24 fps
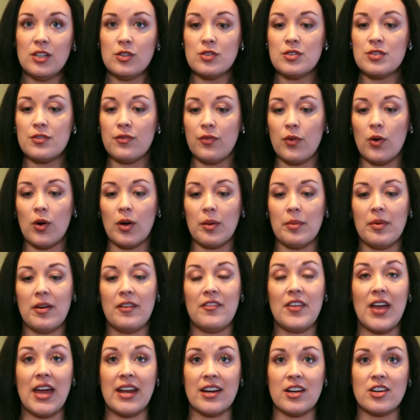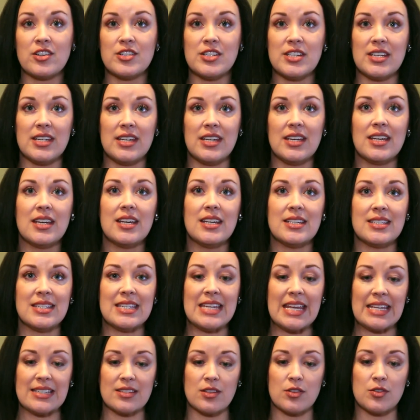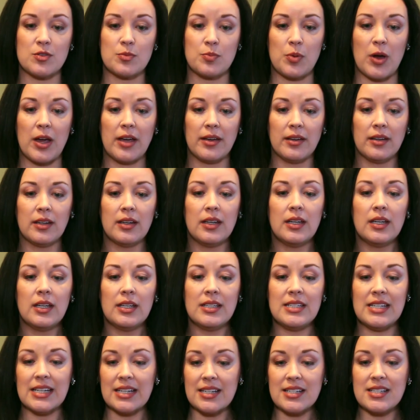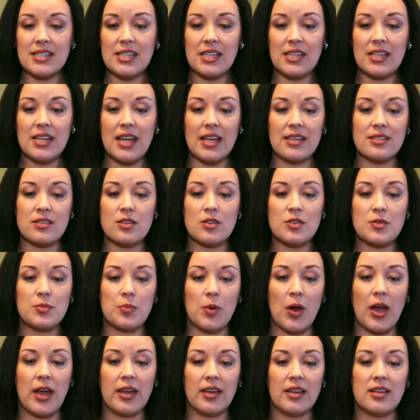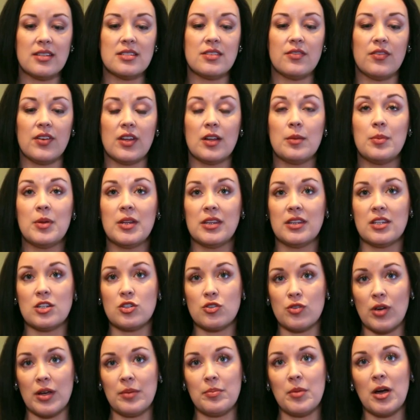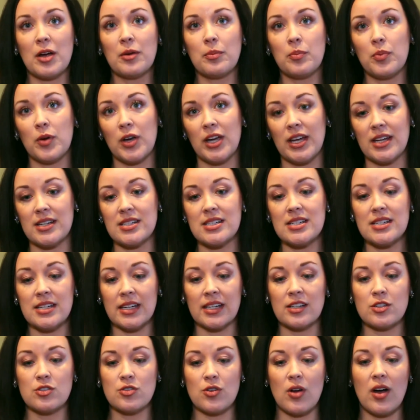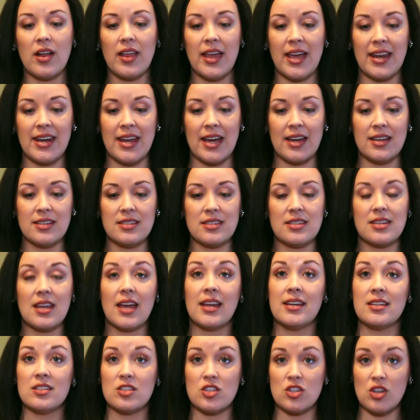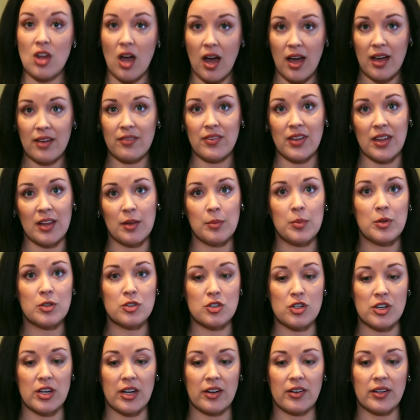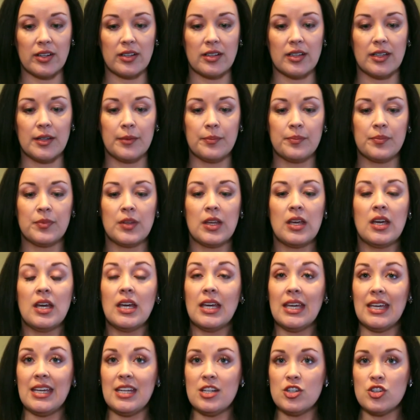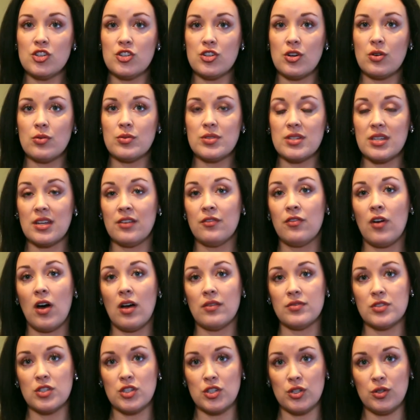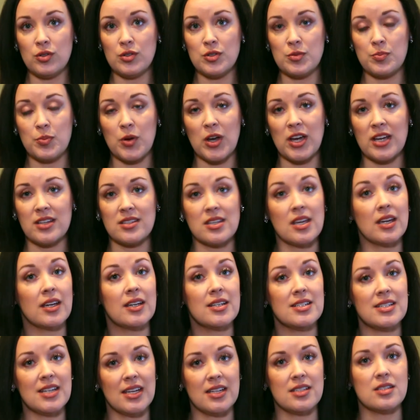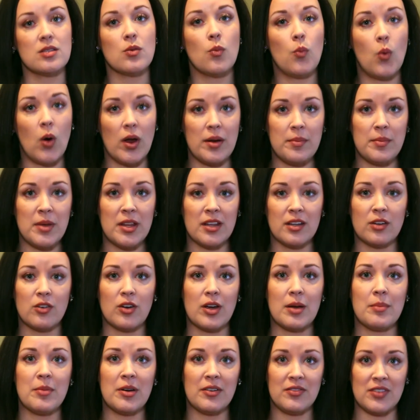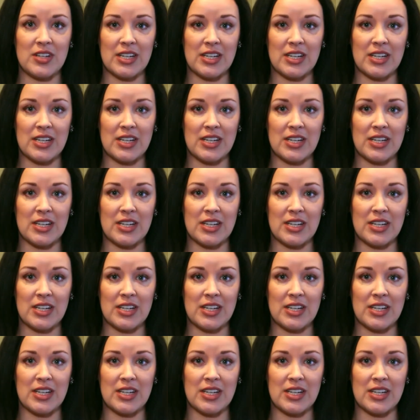used form of NRT is nasal spray. Nicotine nasal spray is available in the trademark brand Nicotine-NH and is not available generically. Each dose involves 2 sprays and contains 1 milligram of